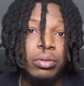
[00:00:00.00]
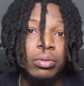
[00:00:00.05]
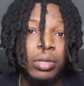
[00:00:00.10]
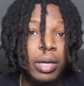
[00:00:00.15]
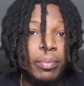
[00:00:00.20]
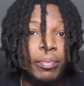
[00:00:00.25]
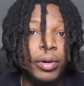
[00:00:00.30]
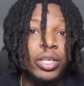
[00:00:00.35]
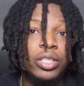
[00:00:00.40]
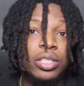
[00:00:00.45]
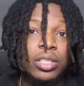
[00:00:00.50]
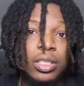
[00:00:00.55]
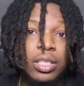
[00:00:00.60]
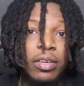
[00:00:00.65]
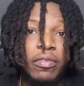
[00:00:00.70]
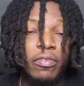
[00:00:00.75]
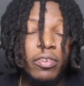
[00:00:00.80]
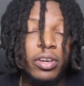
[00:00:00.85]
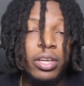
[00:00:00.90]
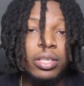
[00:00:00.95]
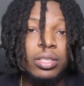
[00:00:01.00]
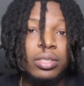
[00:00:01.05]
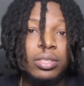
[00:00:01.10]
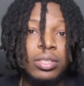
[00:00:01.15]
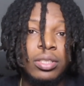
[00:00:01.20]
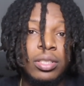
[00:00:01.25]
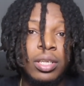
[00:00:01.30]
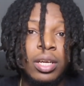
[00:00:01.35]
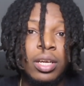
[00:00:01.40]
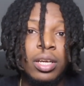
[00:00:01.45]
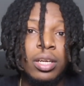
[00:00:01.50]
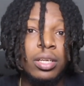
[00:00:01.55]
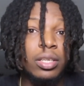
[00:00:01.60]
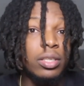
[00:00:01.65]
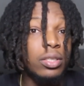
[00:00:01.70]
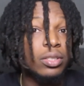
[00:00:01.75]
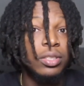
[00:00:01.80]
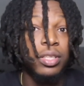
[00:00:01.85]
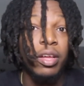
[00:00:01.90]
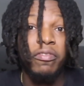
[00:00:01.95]
emergency funds,
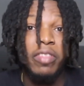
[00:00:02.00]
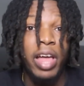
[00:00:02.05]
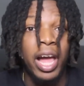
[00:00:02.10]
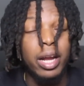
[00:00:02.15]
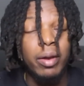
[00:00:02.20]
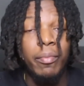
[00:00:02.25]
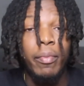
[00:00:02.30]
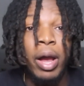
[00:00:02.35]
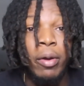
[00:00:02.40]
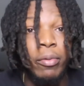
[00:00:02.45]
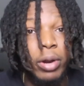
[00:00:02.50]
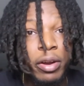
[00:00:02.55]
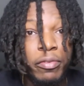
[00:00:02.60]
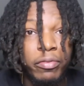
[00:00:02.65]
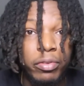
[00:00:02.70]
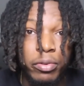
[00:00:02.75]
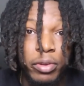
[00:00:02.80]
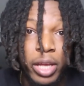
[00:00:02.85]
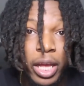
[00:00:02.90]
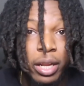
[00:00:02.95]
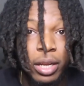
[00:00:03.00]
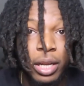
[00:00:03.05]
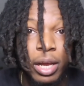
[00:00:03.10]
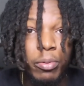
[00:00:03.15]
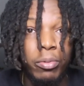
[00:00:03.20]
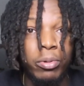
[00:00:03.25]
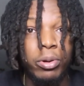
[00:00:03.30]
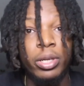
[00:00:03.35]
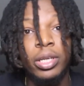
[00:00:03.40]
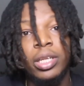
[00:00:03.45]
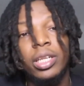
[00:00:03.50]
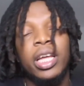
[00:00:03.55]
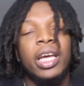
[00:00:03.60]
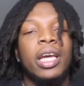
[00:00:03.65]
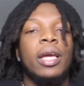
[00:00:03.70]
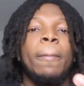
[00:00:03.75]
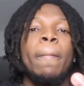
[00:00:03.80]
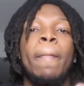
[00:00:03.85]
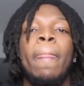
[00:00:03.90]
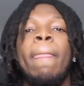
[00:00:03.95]
stuff that I could buy whatever the hell I want,
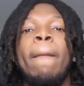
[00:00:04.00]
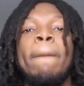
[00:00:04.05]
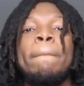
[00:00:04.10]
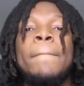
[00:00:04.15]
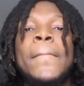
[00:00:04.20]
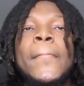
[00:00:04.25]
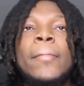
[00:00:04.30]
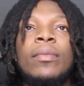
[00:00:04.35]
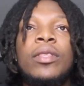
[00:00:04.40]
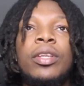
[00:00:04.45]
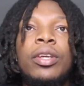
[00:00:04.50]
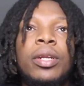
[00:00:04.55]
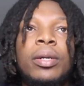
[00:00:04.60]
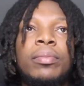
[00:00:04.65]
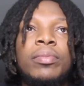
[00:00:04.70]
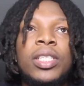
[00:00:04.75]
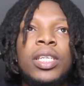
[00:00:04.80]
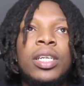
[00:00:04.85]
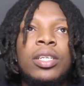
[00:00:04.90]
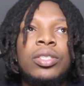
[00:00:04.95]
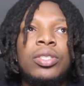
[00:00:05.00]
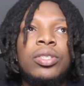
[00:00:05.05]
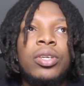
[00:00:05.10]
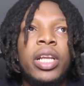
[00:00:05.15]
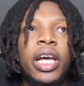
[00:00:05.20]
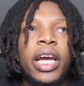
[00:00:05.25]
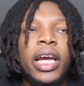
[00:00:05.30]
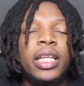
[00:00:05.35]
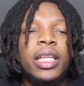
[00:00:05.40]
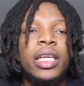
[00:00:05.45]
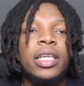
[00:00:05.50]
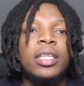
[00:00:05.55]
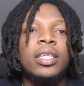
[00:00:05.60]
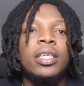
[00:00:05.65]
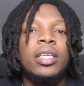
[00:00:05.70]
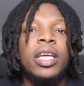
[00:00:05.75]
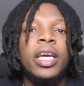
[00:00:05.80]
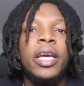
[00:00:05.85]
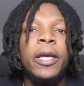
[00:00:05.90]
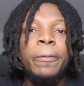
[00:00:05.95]
like, you know what I'm saying? So like, at the end
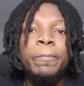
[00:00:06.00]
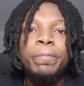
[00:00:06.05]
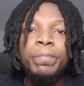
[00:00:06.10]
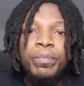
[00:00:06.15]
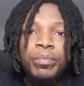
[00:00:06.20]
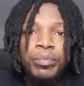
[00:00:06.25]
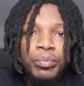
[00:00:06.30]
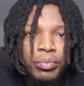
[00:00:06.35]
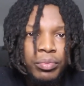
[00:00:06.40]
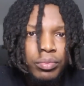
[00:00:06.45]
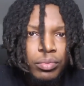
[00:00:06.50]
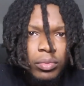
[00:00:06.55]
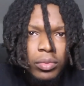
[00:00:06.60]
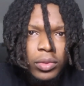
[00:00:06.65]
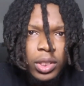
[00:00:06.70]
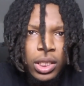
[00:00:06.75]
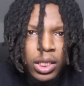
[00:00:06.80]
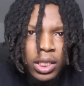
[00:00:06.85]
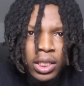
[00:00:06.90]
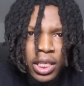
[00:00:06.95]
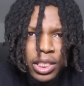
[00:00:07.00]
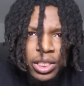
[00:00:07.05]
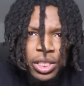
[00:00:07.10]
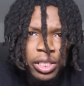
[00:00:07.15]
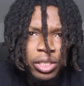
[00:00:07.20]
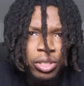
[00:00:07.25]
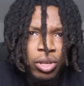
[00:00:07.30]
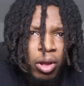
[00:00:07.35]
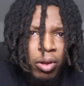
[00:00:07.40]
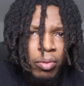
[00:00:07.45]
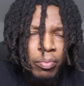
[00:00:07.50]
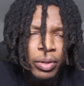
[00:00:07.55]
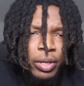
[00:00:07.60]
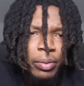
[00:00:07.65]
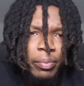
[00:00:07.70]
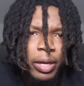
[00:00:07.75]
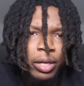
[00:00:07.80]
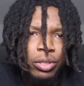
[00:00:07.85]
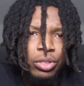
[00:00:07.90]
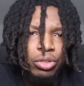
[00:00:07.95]
of the day, this year's all been
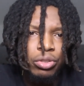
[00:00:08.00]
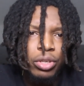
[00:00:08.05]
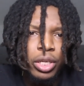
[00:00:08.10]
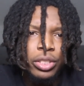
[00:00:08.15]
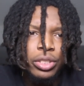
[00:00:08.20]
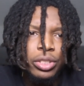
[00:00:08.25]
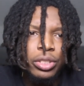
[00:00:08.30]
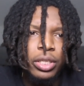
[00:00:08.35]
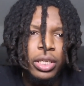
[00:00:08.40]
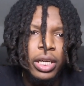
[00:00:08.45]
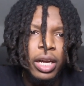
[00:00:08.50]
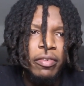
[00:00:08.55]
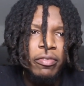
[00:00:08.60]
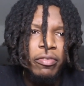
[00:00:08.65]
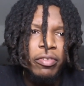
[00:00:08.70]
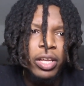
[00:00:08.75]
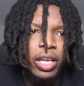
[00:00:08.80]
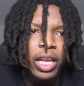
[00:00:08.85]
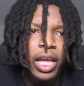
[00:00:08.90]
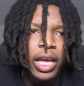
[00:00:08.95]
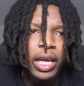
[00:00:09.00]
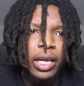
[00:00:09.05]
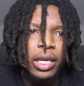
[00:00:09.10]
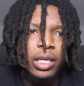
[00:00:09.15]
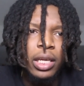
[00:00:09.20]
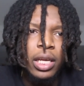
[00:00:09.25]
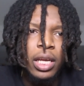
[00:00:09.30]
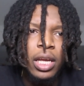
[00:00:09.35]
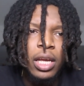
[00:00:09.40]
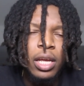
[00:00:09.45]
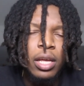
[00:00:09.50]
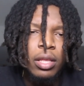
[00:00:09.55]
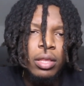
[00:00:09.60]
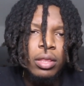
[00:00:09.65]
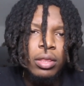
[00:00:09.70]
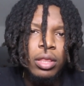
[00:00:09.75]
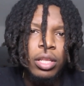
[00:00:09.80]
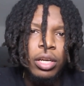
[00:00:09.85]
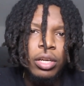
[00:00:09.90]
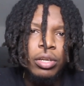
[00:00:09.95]
about structure. And I feel like
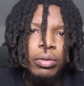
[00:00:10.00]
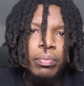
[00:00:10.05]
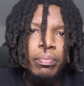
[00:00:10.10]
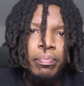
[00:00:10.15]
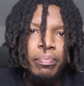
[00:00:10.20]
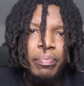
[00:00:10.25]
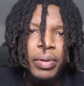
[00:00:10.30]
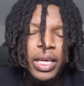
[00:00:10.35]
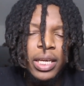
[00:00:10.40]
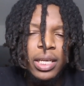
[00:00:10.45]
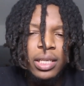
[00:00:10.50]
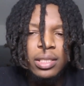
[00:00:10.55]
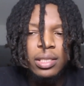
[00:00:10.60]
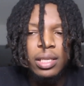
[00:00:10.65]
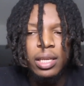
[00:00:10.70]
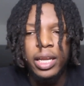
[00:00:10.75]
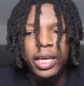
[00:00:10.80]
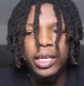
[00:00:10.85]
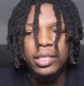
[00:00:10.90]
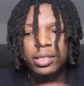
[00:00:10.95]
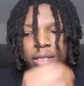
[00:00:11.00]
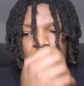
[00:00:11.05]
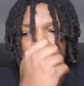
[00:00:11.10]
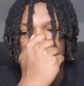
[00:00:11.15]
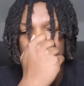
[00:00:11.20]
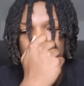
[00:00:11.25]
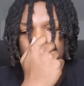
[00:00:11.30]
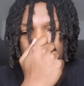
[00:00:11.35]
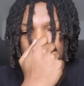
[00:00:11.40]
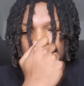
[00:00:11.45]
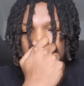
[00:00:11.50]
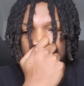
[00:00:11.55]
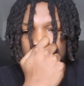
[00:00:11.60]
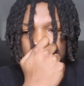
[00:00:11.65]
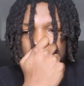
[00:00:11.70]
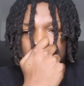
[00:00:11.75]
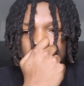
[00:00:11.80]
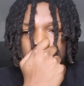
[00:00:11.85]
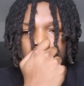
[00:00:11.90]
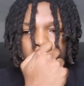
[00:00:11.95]
the biggest lesson,
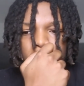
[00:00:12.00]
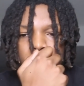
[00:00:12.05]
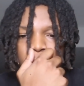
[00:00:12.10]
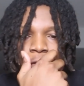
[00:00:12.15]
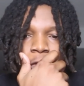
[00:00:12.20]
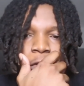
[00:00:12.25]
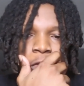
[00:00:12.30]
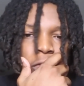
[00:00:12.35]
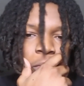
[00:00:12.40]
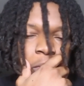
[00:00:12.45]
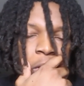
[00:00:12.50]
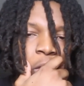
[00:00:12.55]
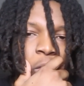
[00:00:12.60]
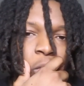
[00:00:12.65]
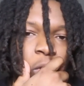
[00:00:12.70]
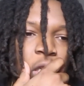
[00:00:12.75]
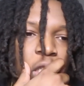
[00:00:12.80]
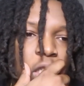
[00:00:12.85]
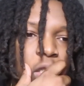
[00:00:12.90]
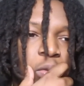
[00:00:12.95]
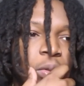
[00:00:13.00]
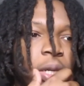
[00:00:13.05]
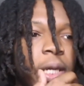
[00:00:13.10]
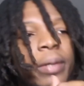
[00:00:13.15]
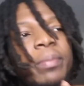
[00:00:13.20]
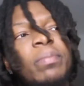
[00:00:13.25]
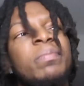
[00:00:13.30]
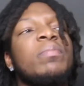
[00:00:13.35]
I don't even know if I'm gonna word this right,